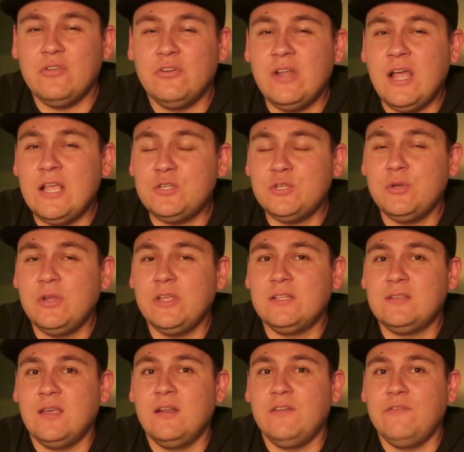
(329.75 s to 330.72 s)
you're not shooting
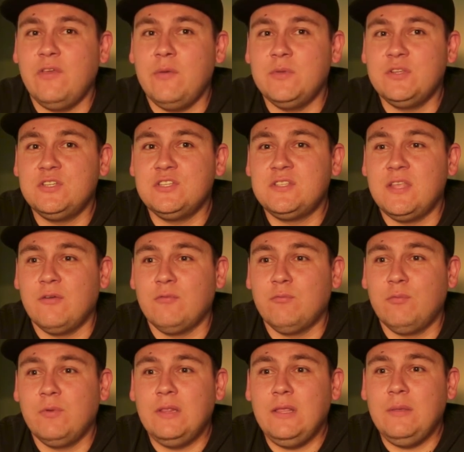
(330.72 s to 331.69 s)
a ton of images that
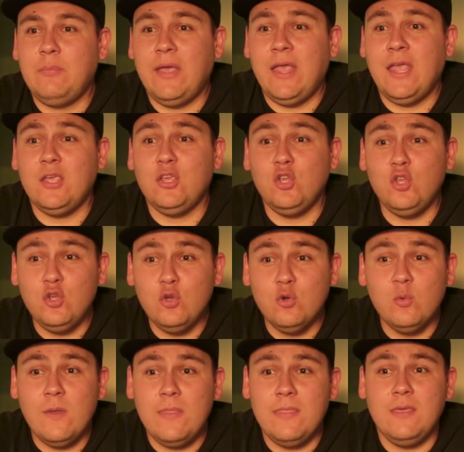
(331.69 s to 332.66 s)
really paint
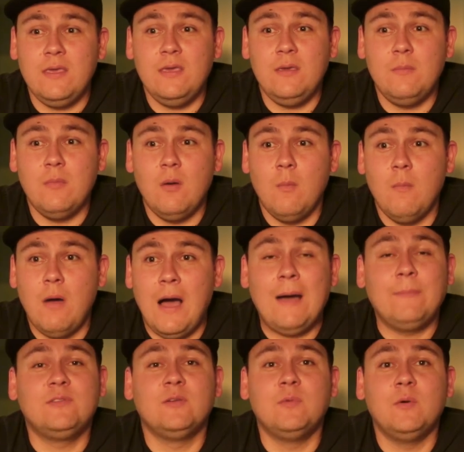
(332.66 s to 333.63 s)
you in the
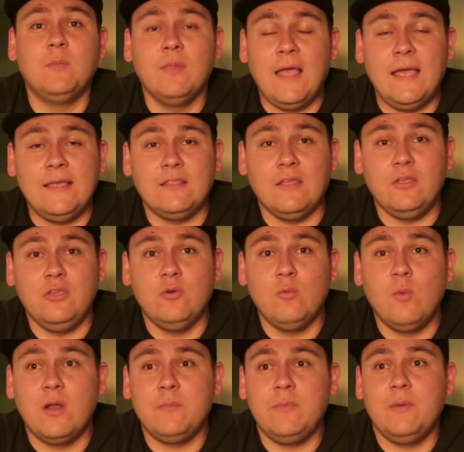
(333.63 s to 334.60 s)
optimum light that you
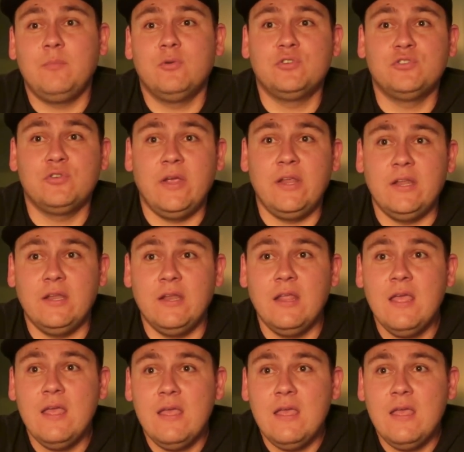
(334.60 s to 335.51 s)
want to be portrayed in